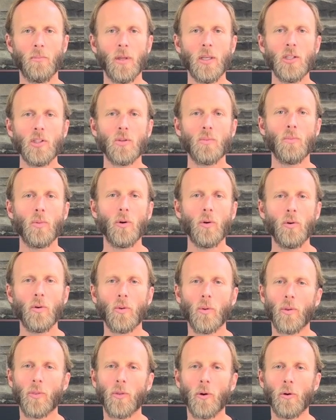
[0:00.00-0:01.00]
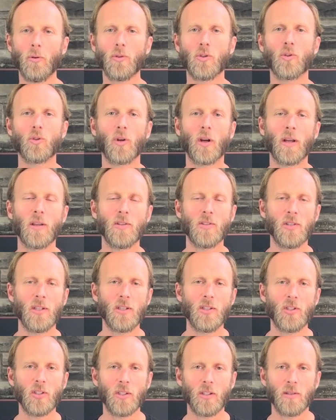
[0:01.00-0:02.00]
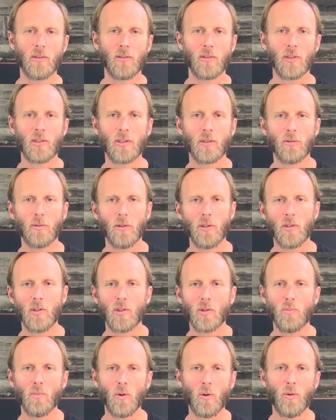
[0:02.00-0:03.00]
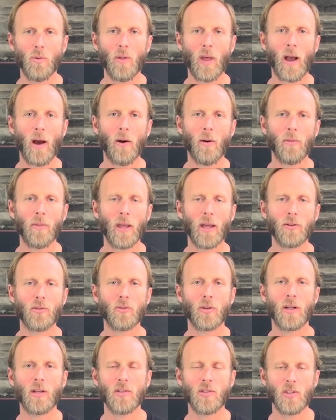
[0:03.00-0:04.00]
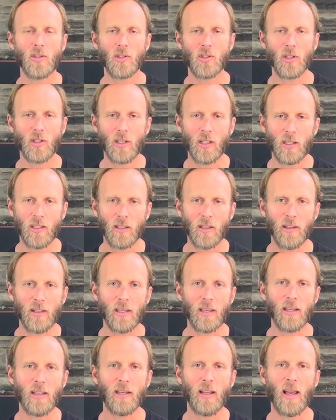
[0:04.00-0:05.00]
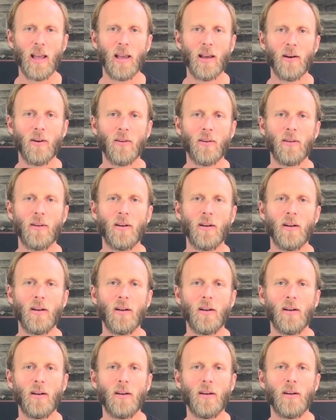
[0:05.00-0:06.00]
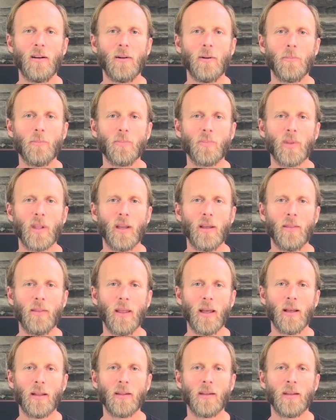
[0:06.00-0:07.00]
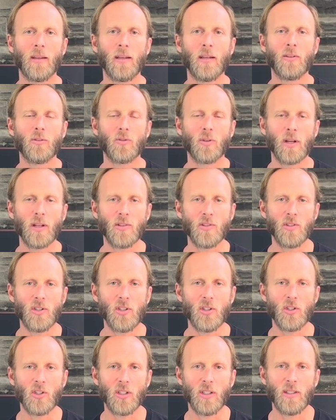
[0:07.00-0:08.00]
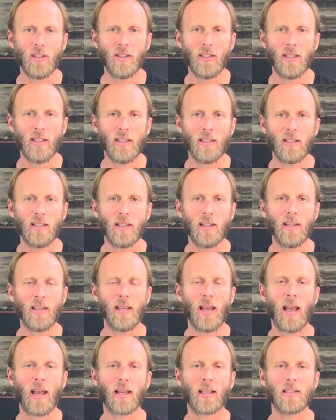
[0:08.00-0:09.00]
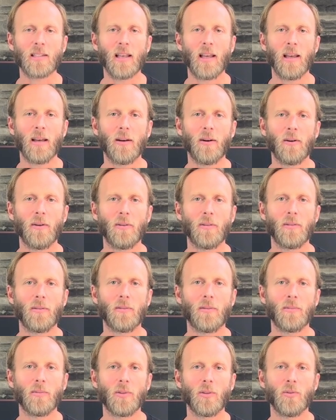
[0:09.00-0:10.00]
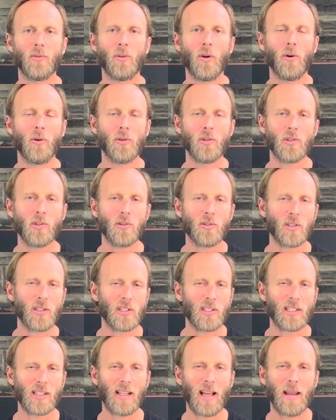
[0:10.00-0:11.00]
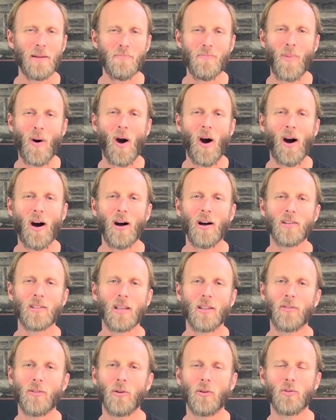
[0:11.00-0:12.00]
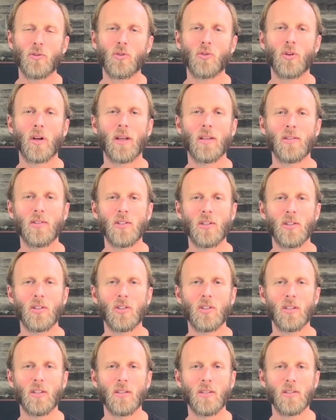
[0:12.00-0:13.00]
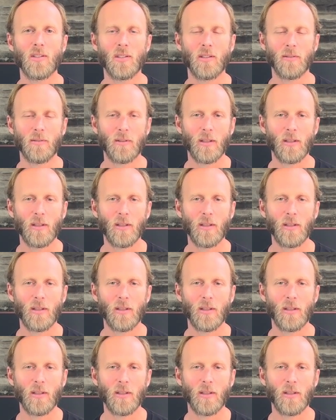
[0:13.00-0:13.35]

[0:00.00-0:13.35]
be smooth with those transitions. Really smooth out that transition into the inhale and that transition into the exhale. You'll notice there's a slight pause at those transitions, and